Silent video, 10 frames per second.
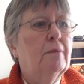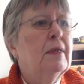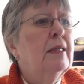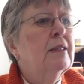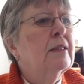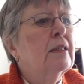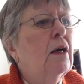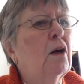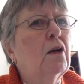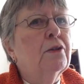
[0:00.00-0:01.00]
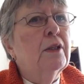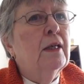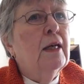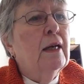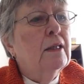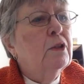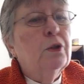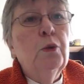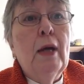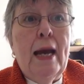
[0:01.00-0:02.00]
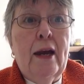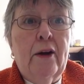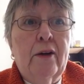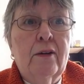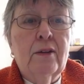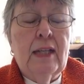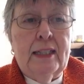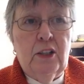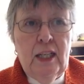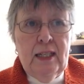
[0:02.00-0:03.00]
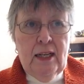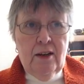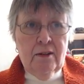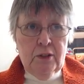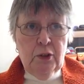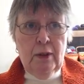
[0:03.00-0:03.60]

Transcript: It is called To Air, like Jane Eyre, To